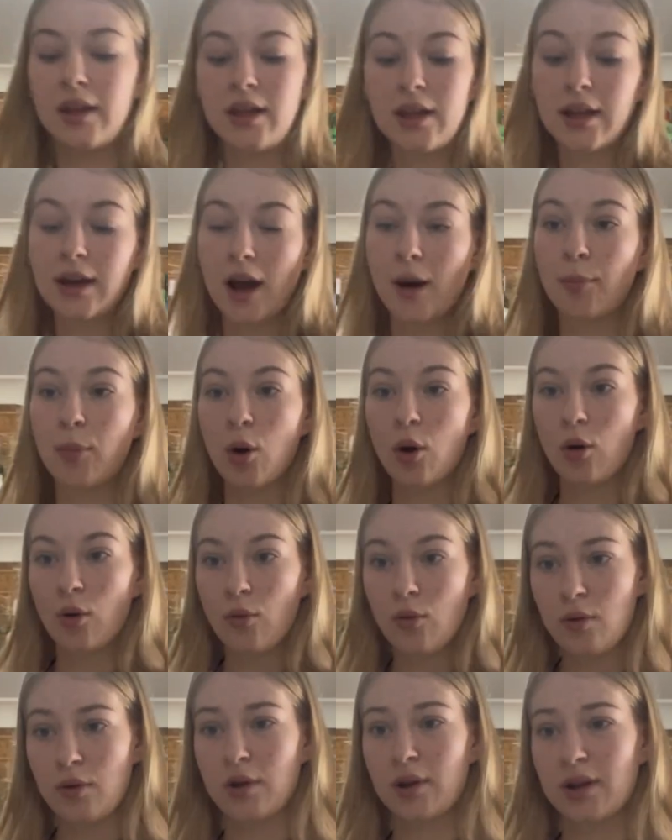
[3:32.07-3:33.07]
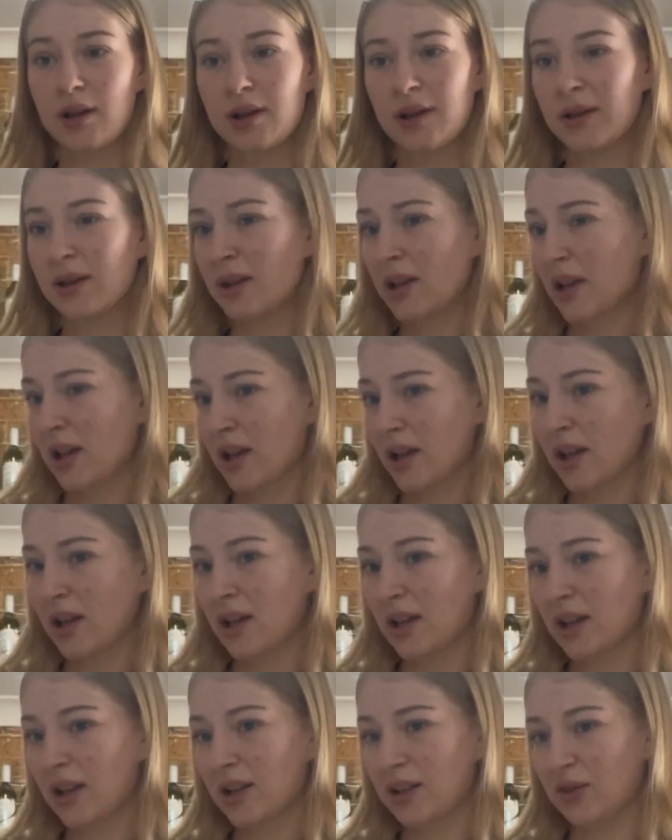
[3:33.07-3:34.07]
in our bowl,
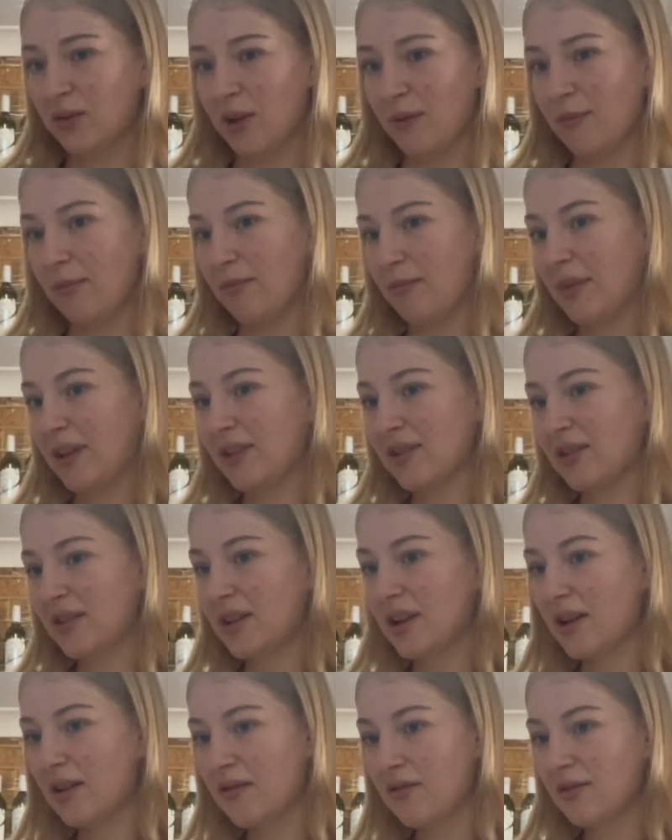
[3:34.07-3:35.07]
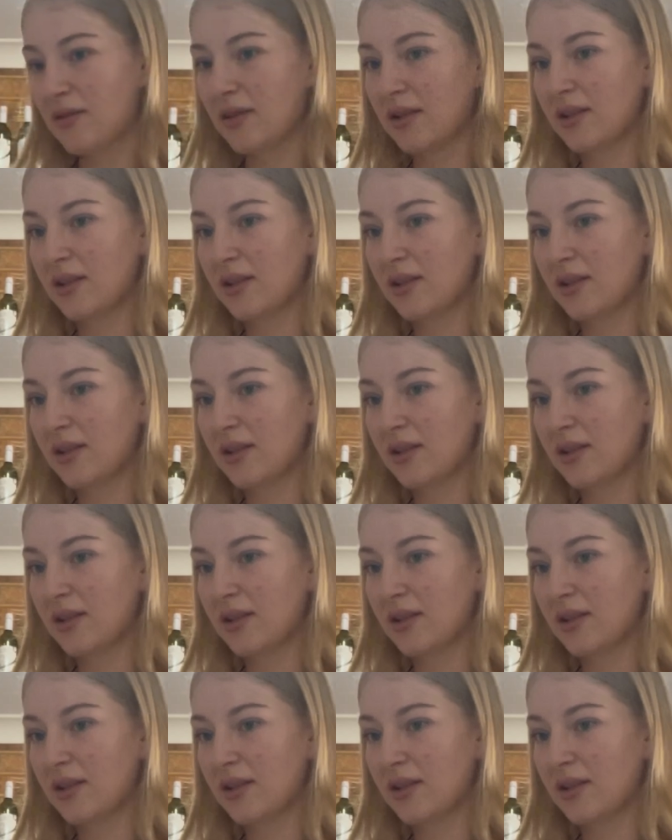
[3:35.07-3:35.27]
do we mix it now?